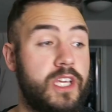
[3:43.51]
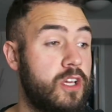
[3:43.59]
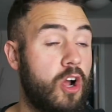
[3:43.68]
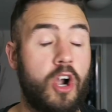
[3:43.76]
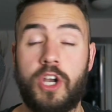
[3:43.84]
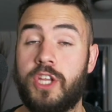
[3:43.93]

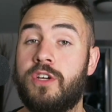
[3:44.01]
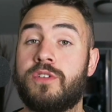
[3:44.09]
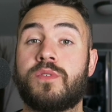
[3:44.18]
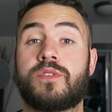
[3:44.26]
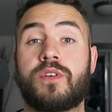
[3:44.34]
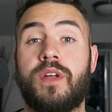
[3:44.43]
He already
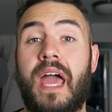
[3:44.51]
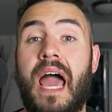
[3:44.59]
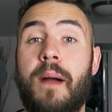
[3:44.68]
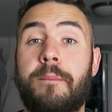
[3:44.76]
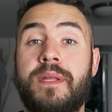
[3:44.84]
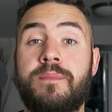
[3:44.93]
knows what's going to
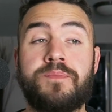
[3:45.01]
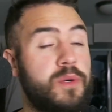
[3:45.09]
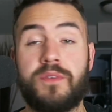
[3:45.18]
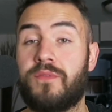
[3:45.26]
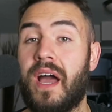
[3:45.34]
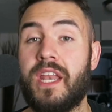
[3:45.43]
happen.
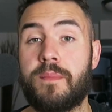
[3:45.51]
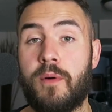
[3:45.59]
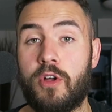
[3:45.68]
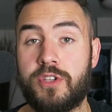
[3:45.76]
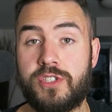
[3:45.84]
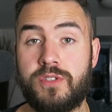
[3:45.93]
You invite up
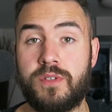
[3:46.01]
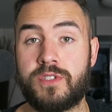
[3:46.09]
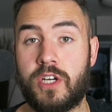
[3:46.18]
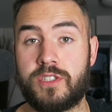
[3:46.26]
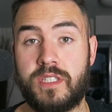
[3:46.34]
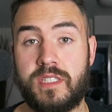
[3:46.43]
all the
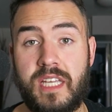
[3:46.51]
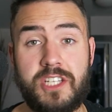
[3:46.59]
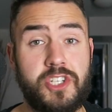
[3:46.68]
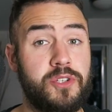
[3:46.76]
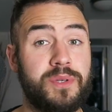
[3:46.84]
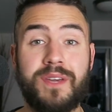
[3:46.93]
students onto the
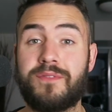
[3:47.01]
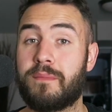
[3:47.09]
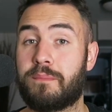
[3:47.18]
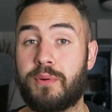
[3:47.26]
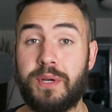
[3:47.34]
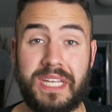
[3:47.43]
stage, and you give
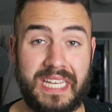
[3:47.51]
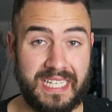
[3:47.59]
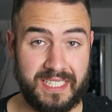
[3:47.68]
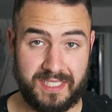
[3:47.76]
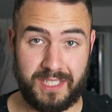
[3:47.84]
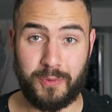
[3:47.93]
them pretty
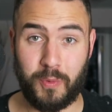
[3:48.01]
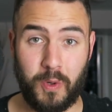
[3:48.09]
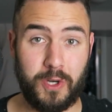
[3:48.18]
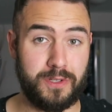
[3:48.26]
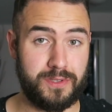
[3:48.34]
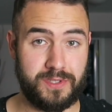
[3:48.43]
easy
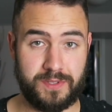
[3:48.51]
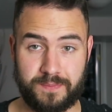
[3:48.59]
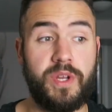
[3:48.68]
words.